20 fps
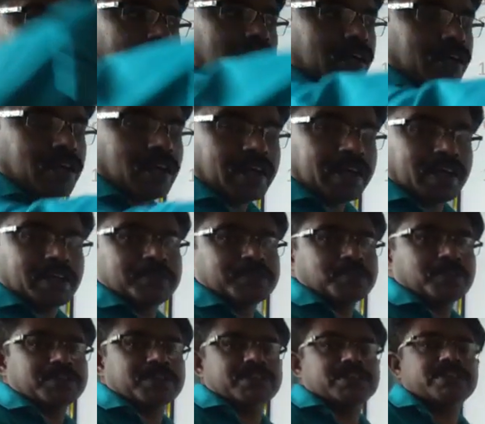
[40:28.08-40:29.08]
uncle arrives
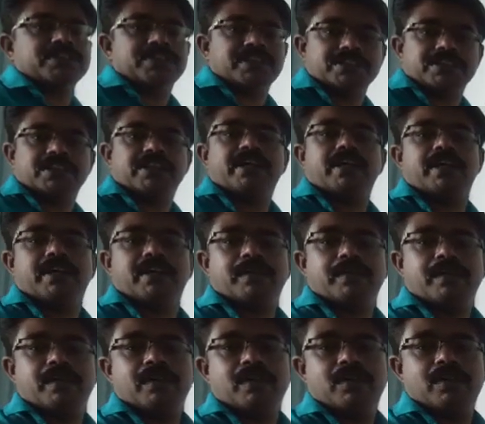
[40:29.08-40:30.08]
on such and such a
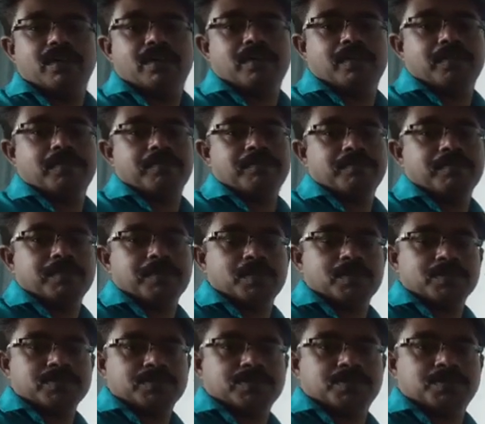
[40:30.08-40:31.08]
date.
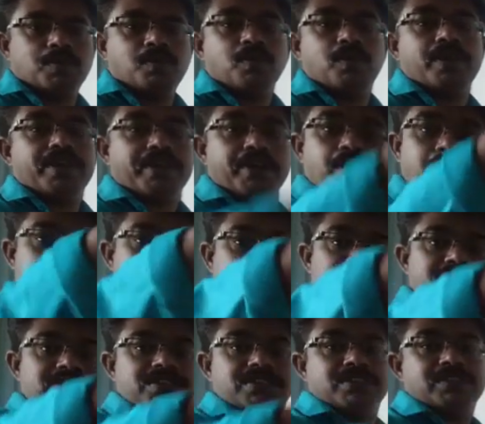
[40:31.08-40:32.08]
School
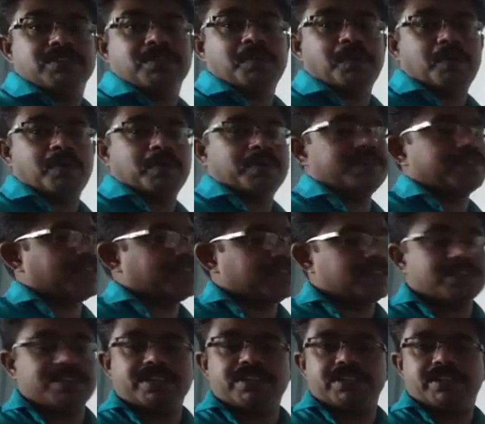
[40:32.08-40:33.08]
reopens on such
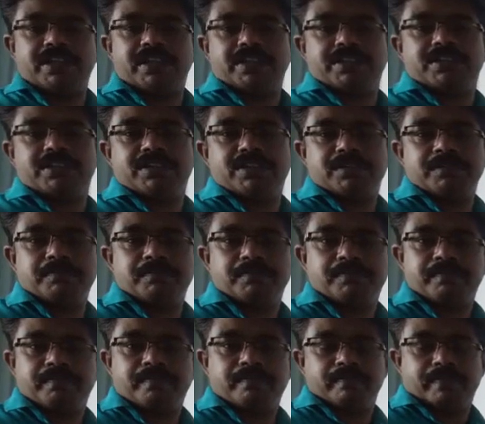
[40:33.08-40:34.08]
and such a date.
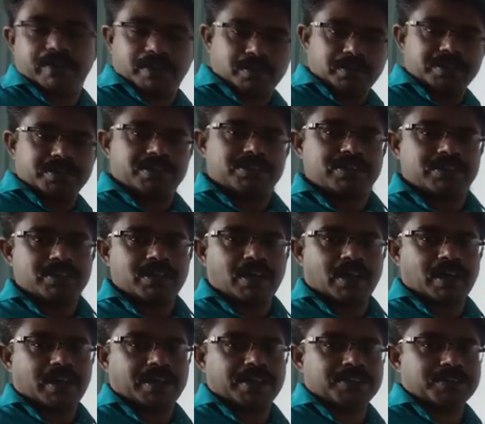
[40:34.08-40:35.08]
We know it is
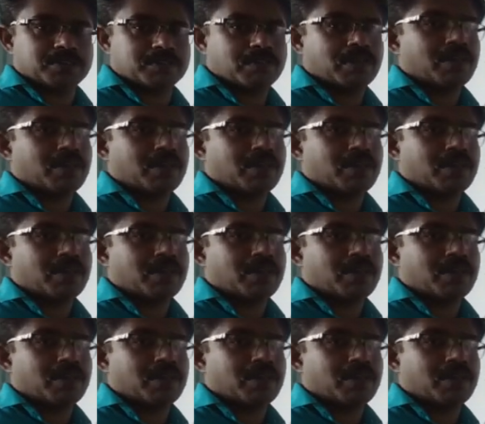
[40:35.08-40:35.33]
arranged.